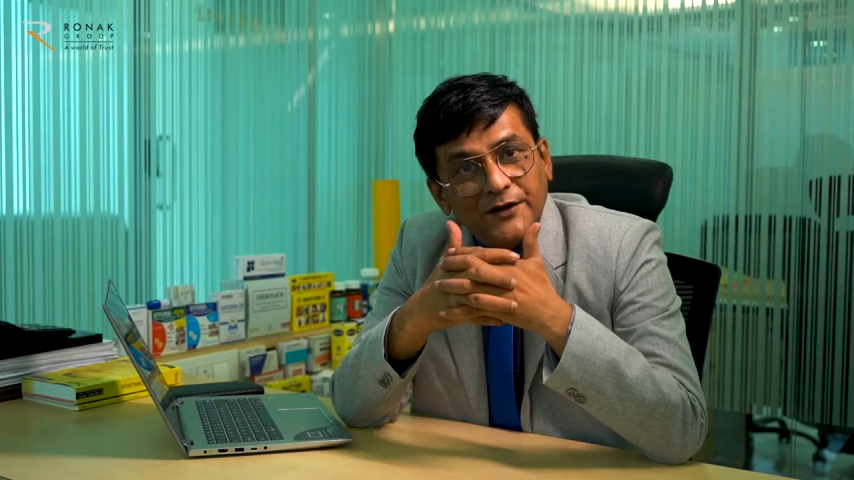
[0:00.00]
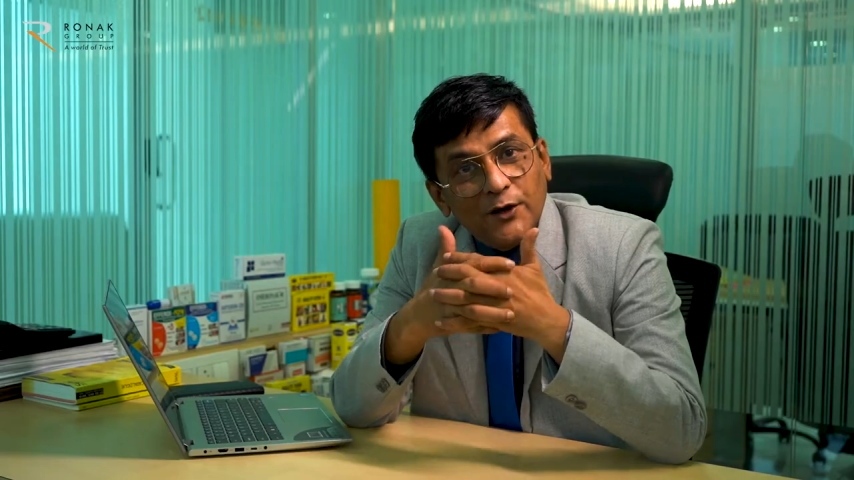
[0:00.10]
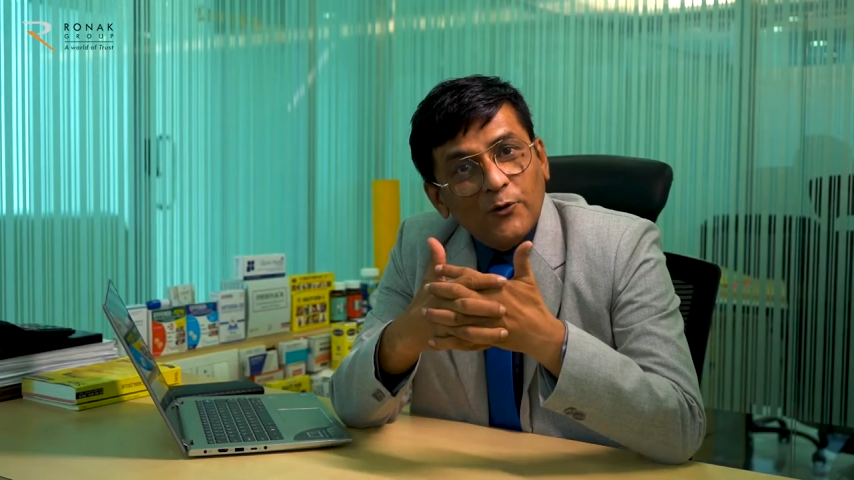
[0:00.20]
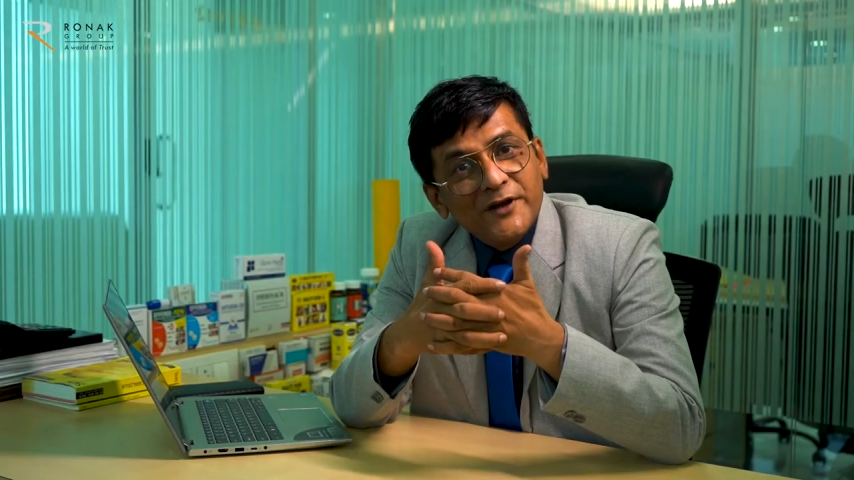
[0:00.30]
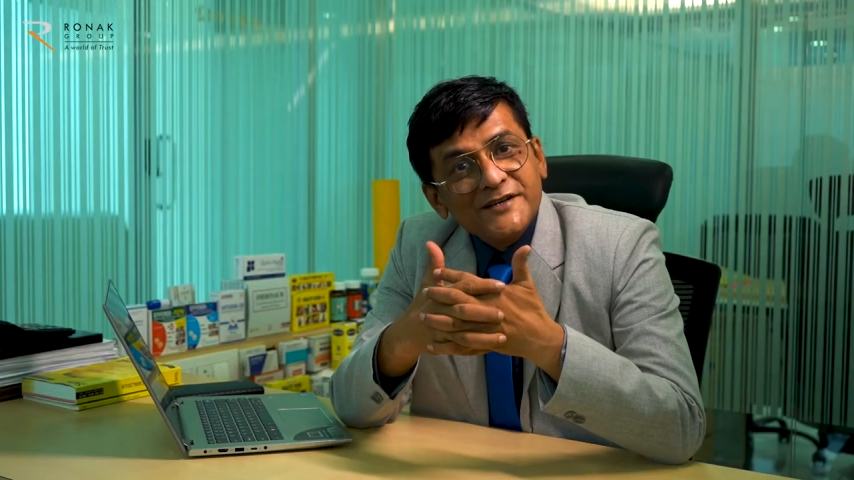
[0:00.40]

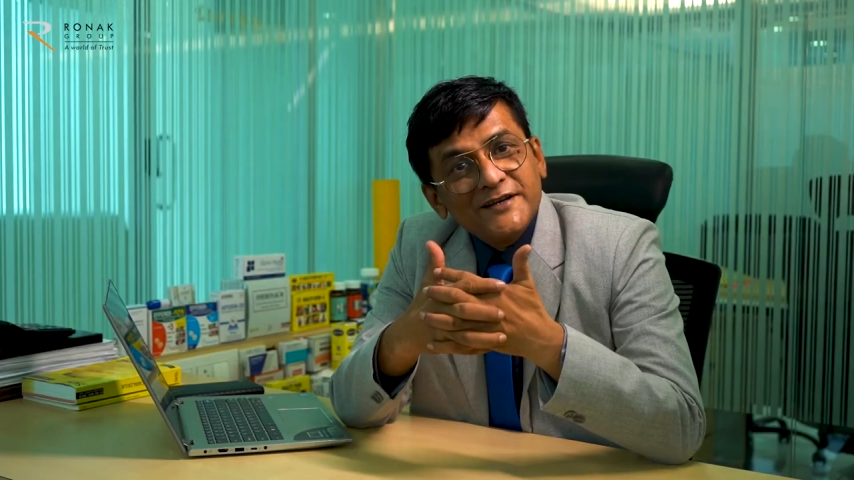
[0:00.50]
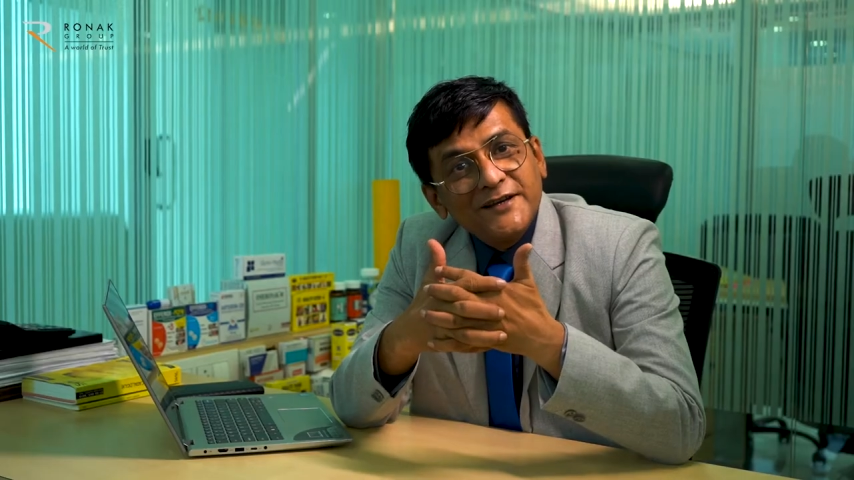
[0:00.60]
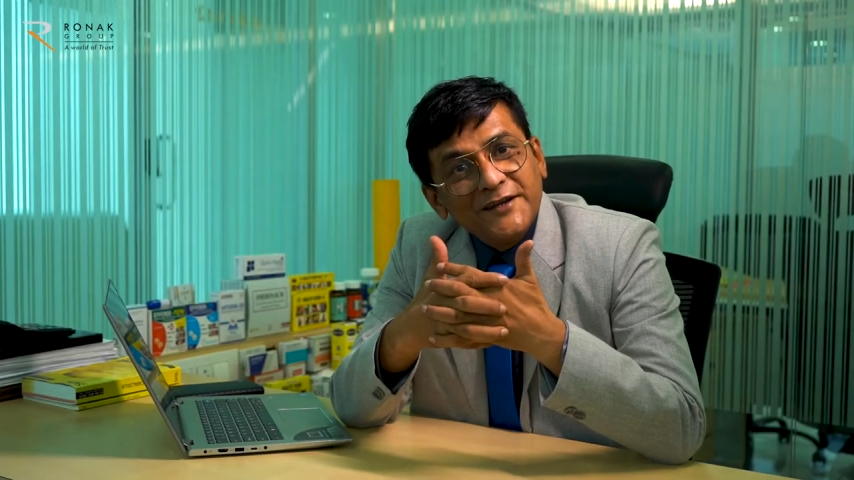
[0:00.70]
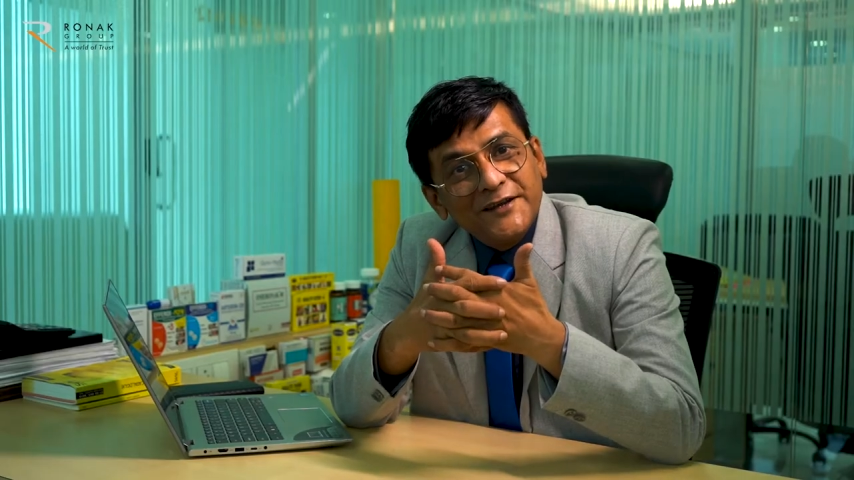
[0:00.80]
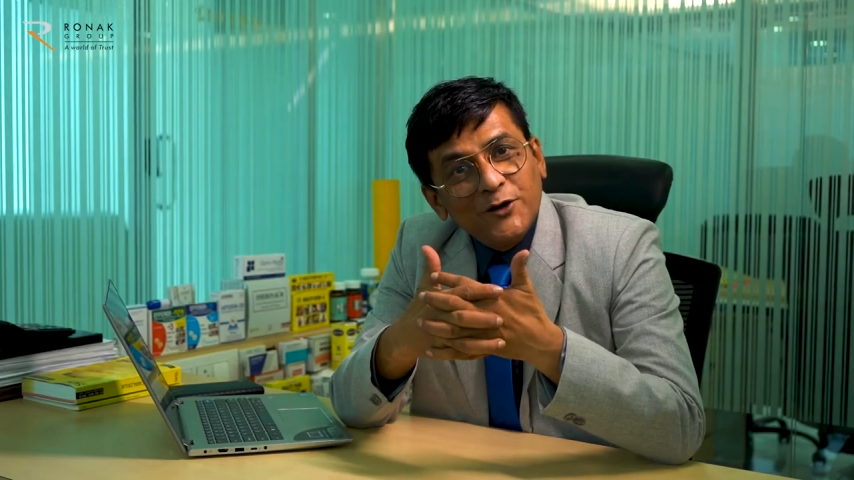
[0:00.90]
Innovation,